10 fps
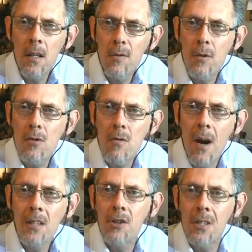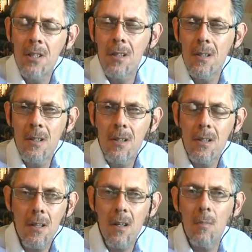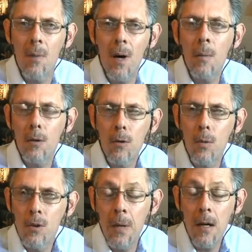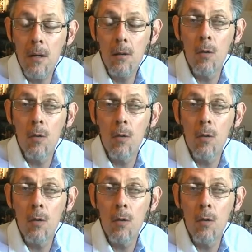the different righteousnesses that the Bible talks about,